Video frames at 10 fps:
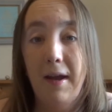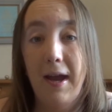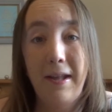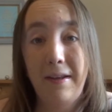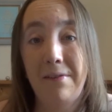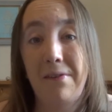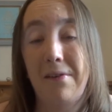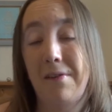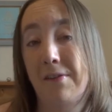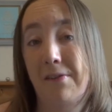any
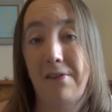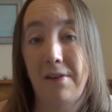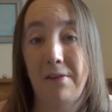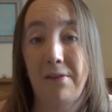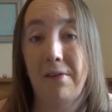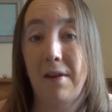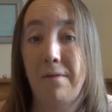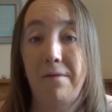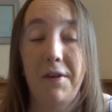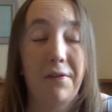suggestions
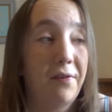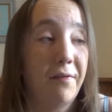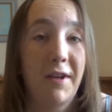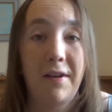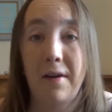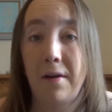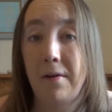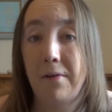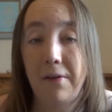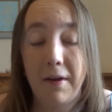of future
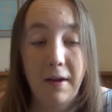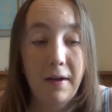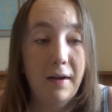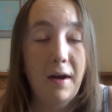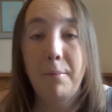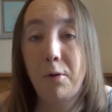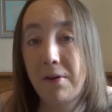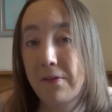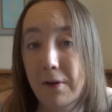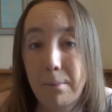videos. I'm
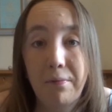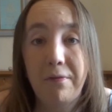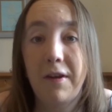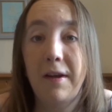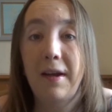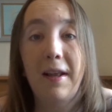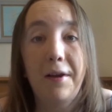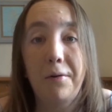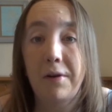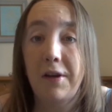always up for a
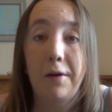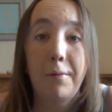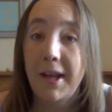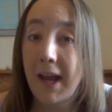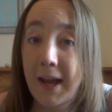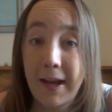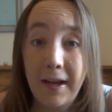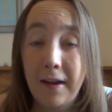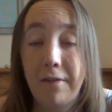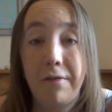little
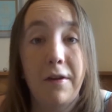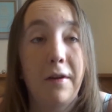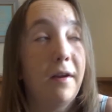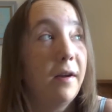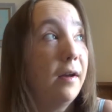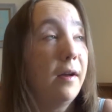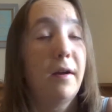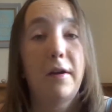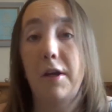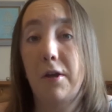Q&A if
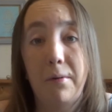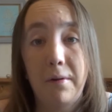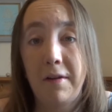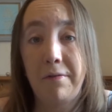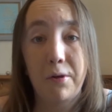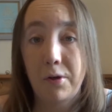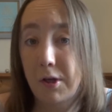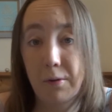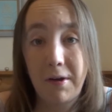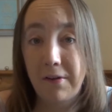you're
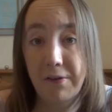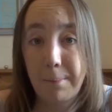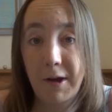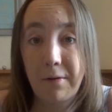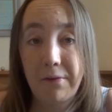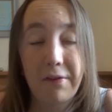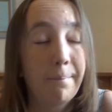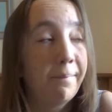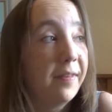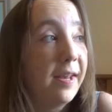curious about
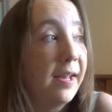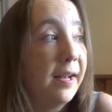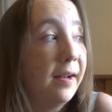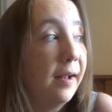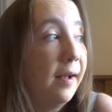something.